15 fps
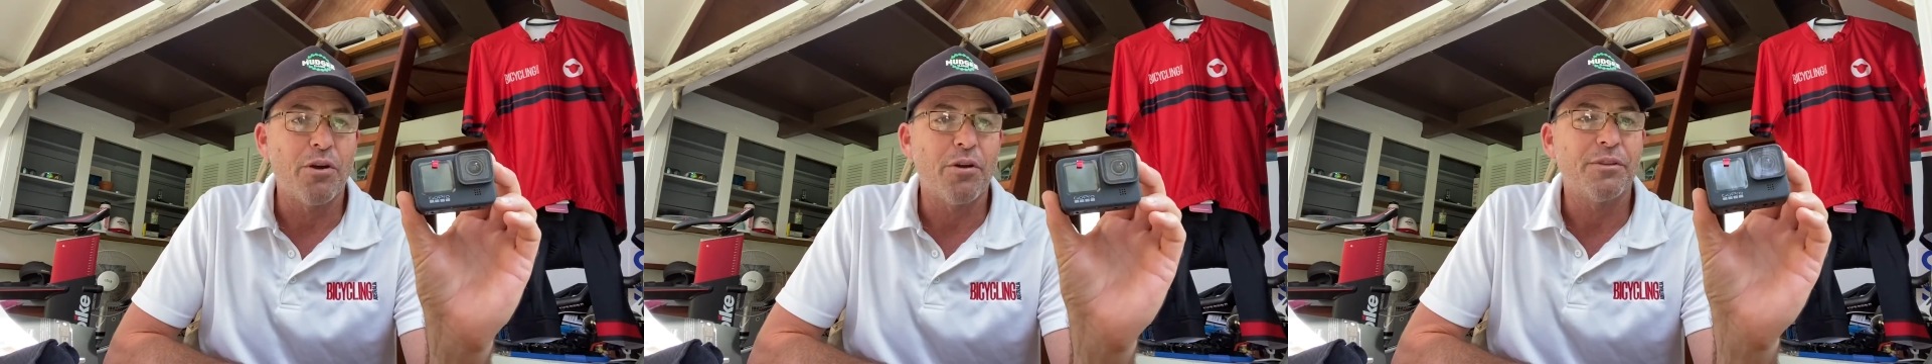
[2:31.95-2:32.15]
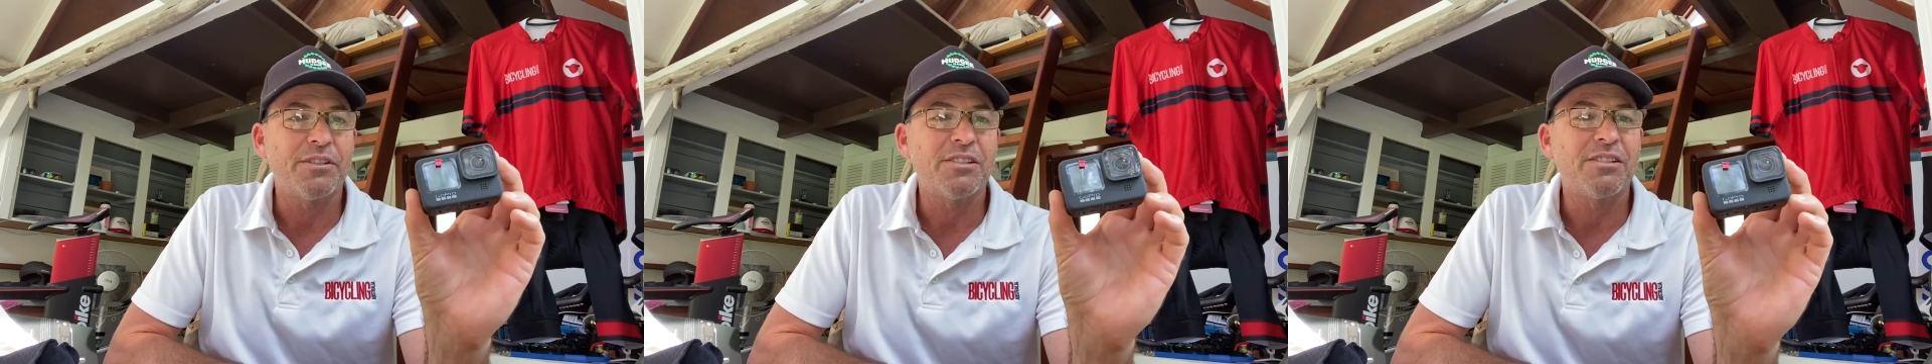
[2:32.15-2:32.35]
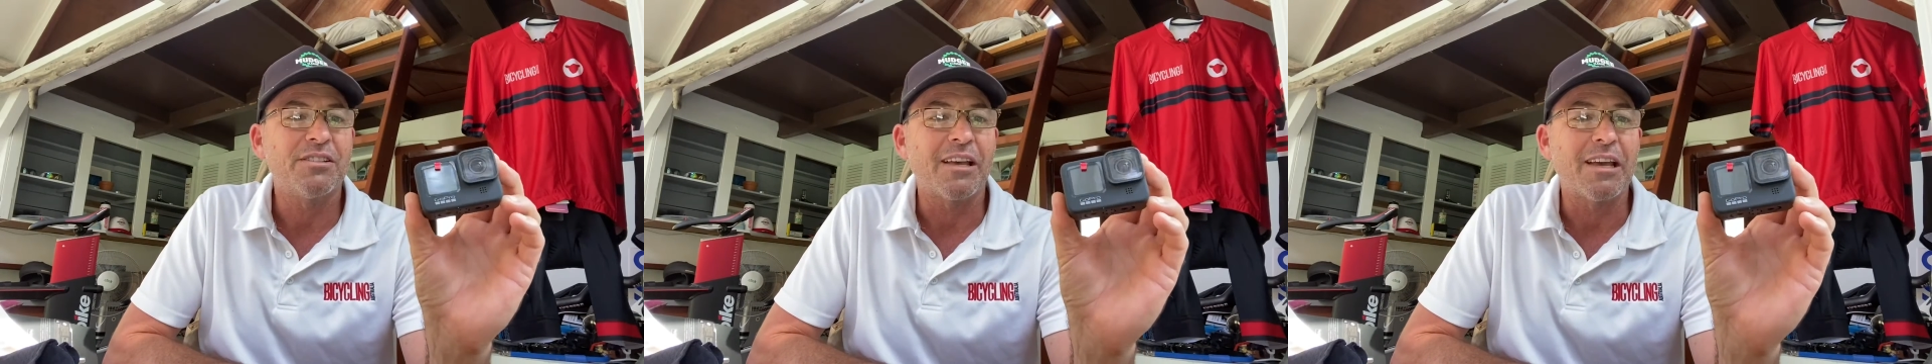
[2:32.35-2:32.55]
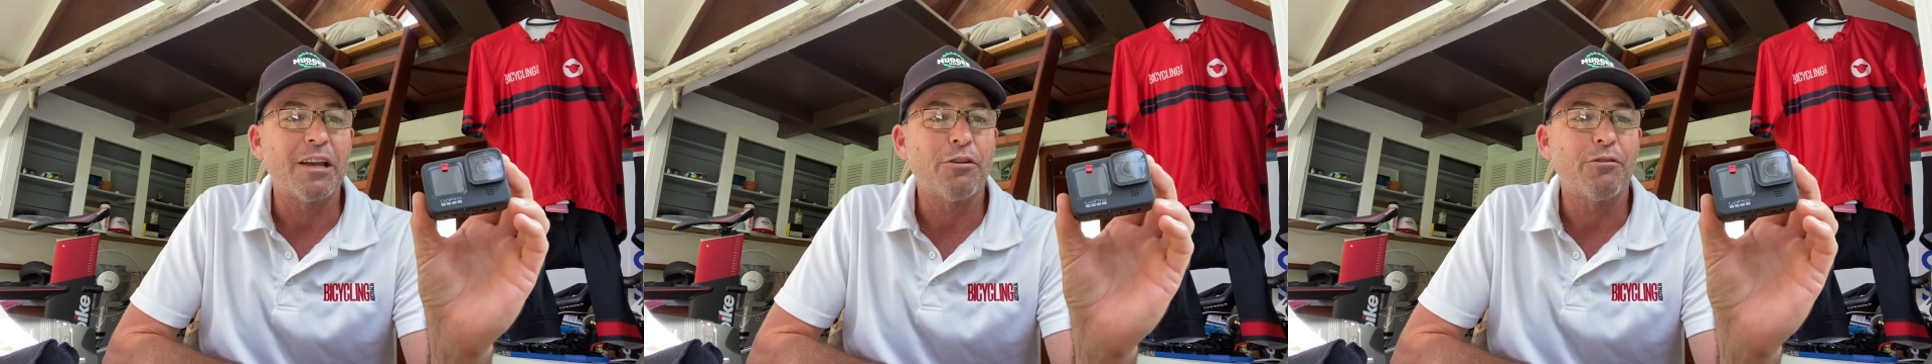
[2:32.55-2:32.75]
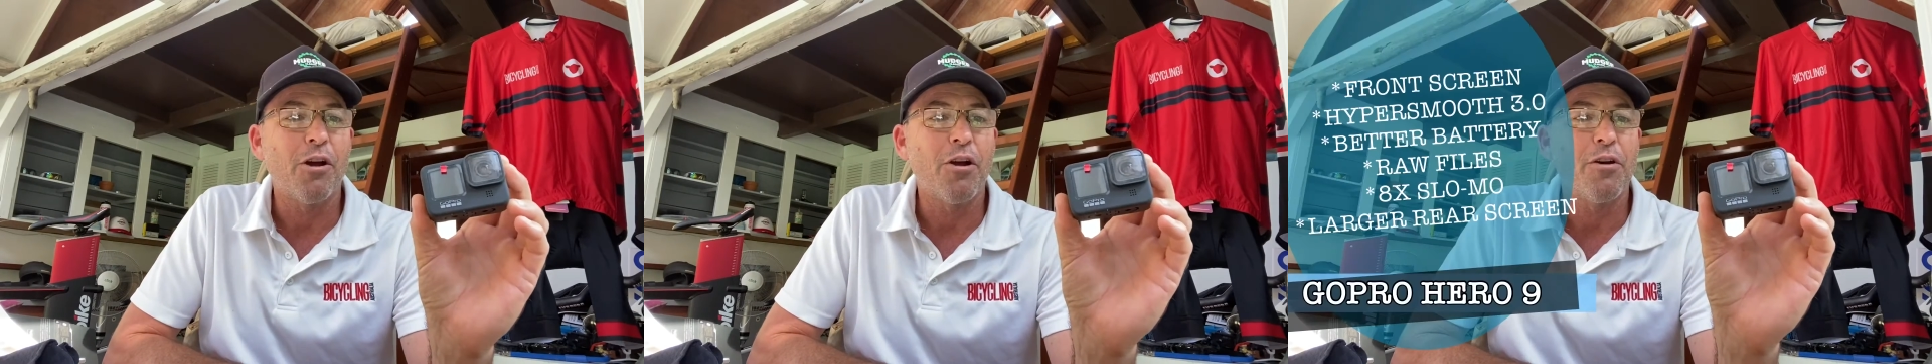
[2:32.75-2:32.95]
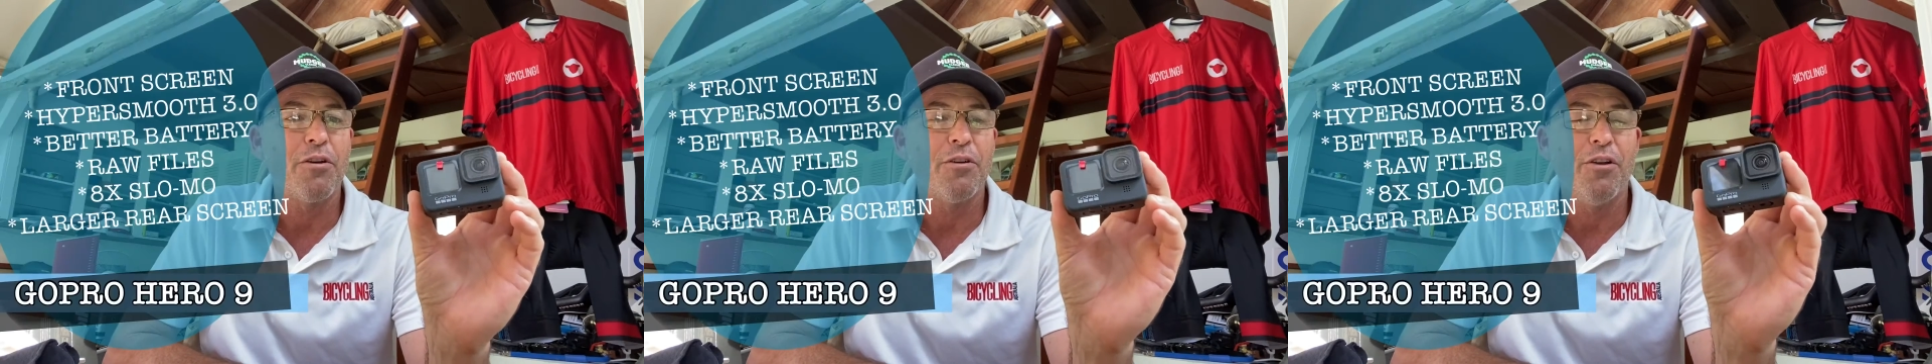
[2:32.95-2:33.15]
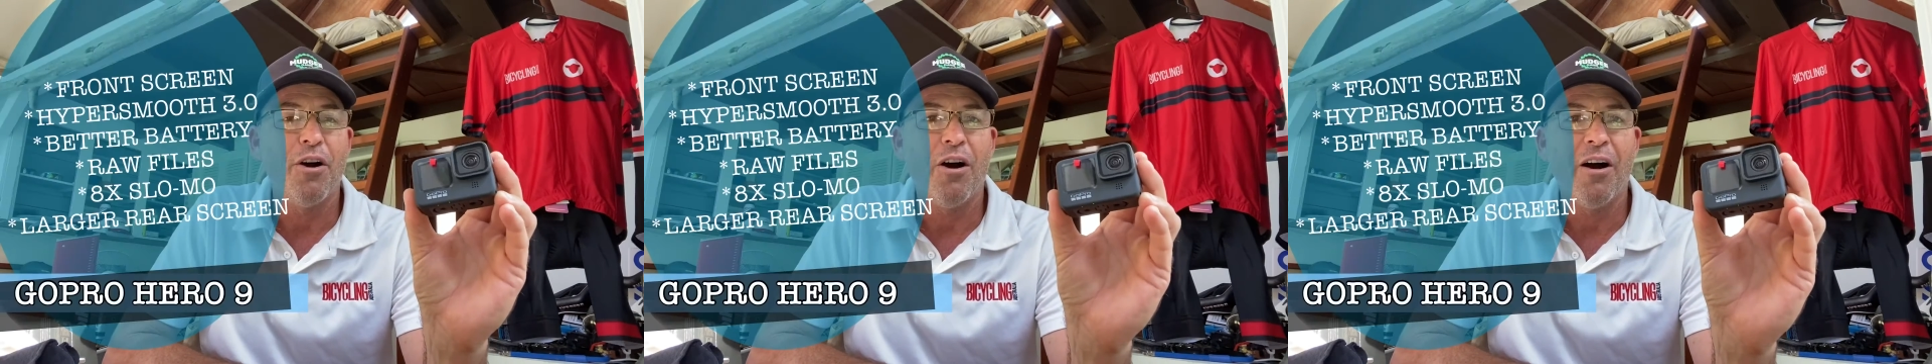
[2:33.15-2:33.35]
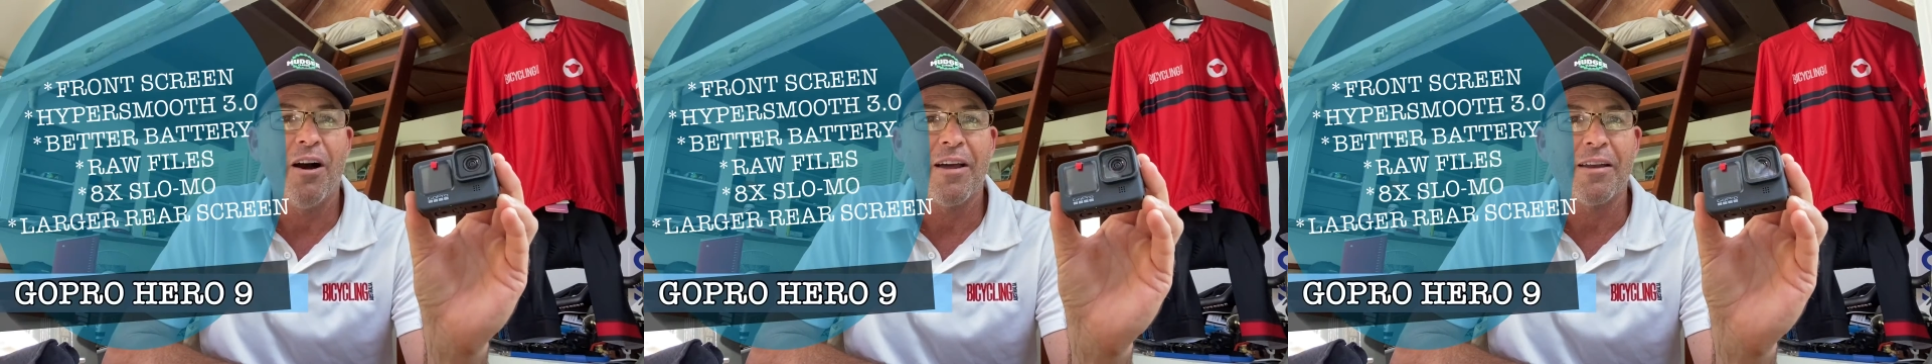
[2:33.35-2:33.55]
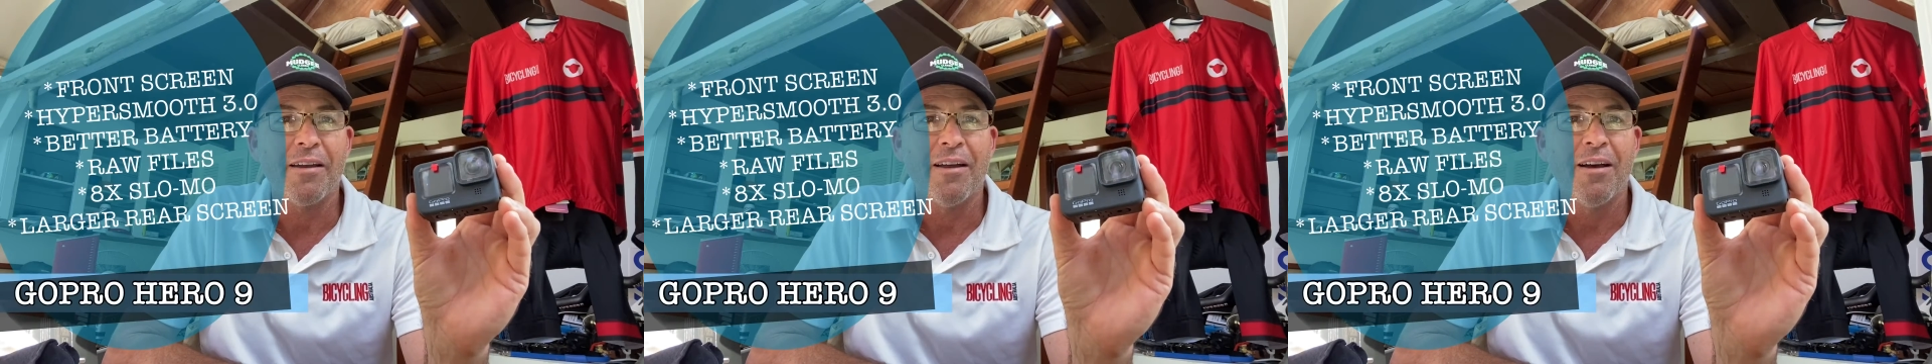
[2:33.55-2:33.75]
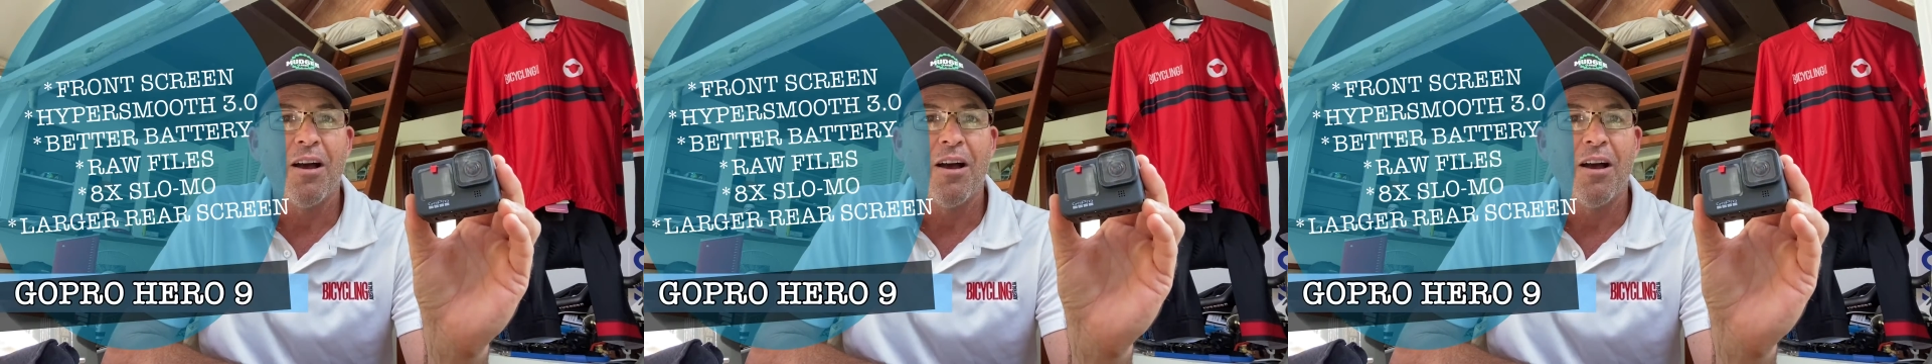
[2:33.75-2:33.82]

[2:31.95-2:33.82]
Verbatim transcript: This is the Hero 9.